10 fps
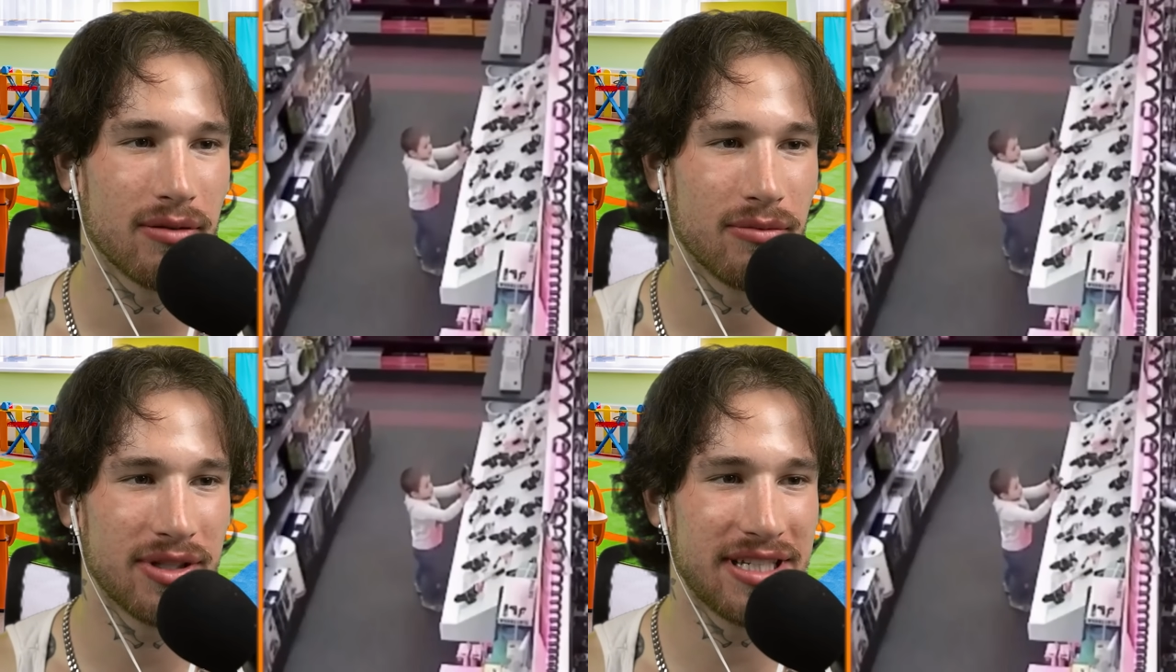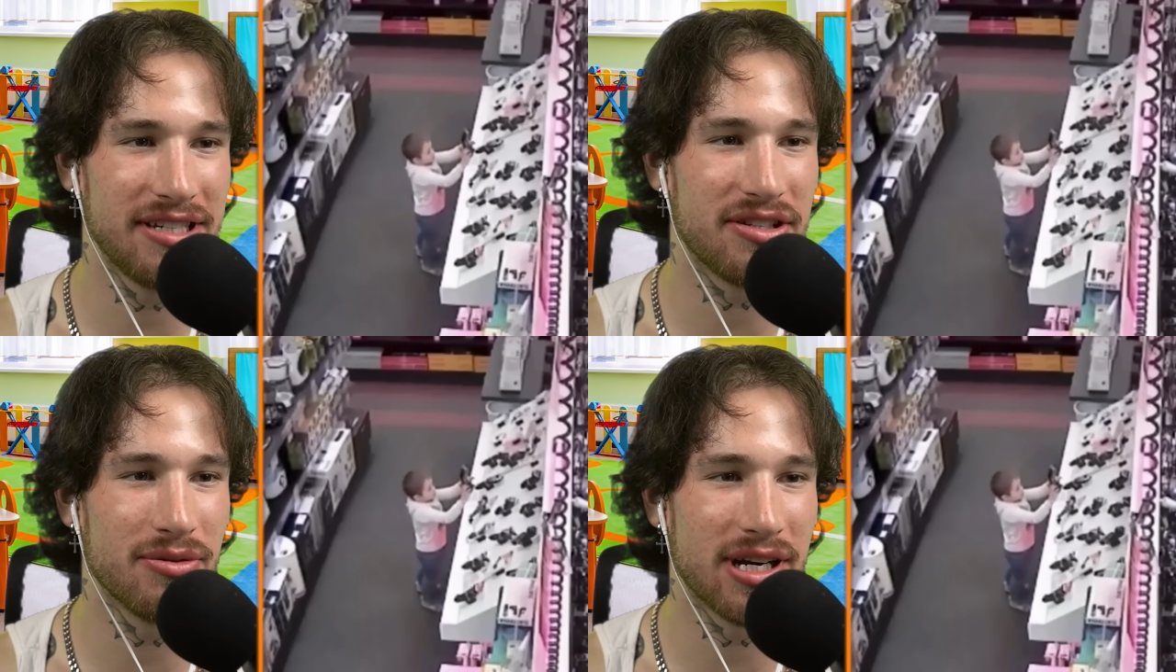What's he
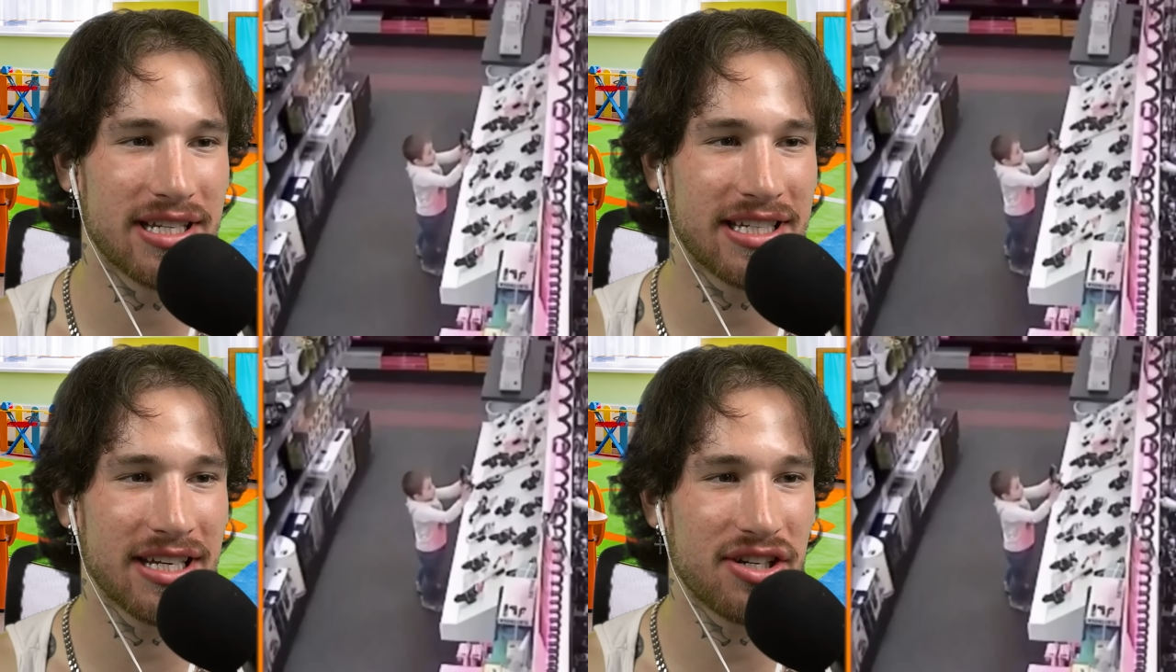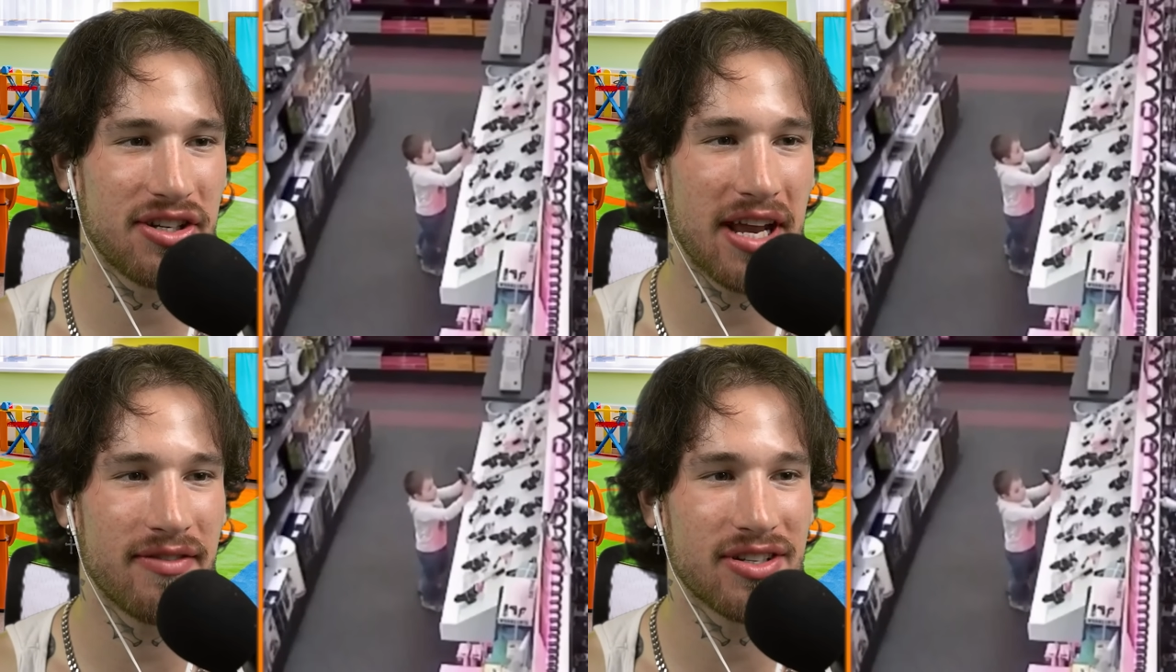doing? Is he gonna
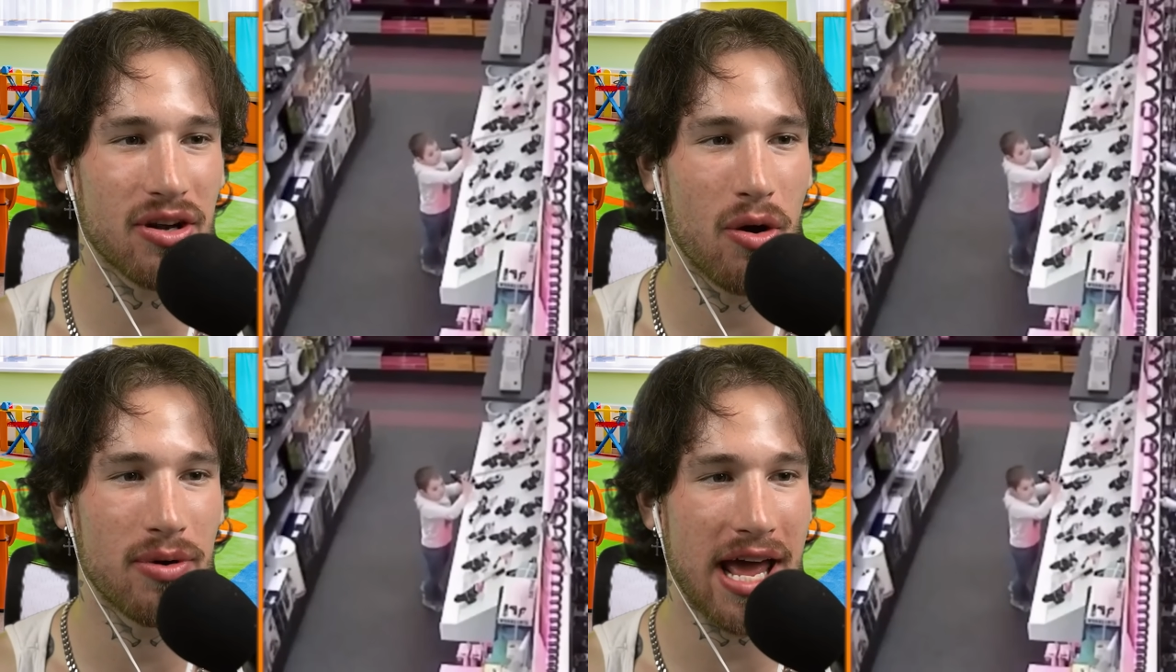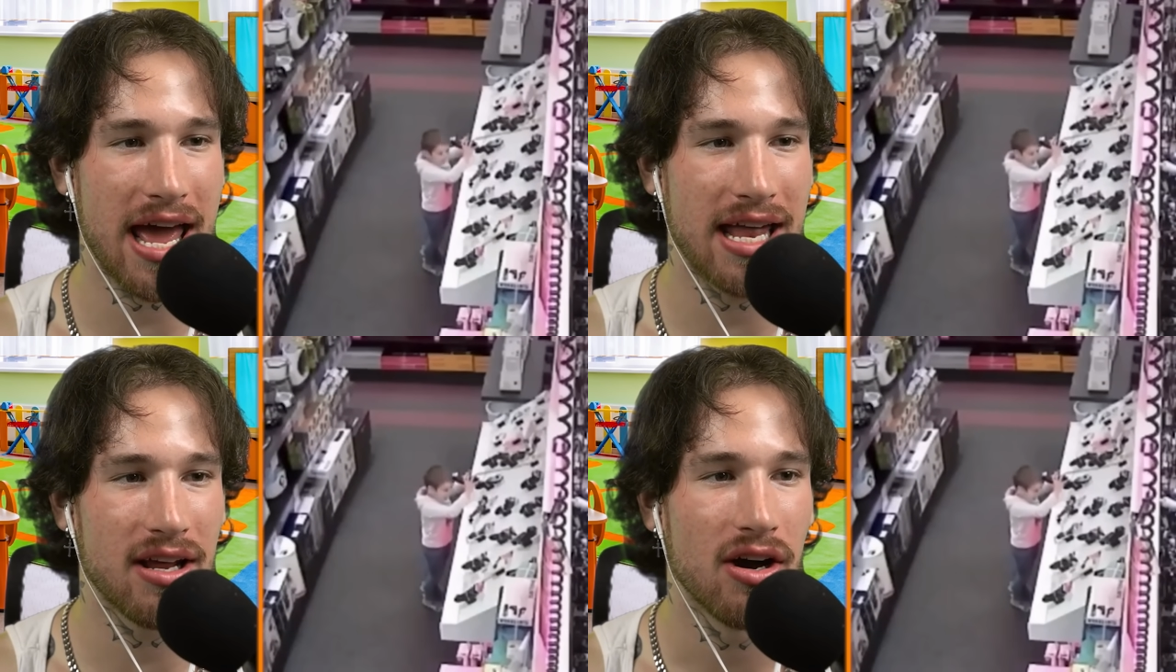shave his own
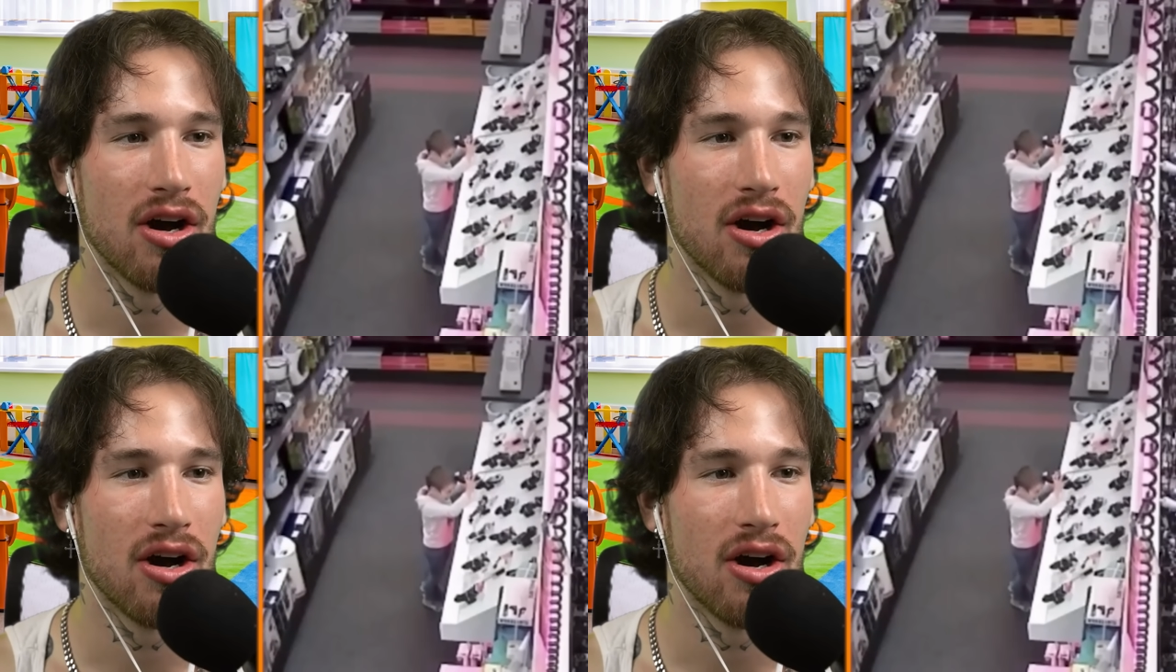head?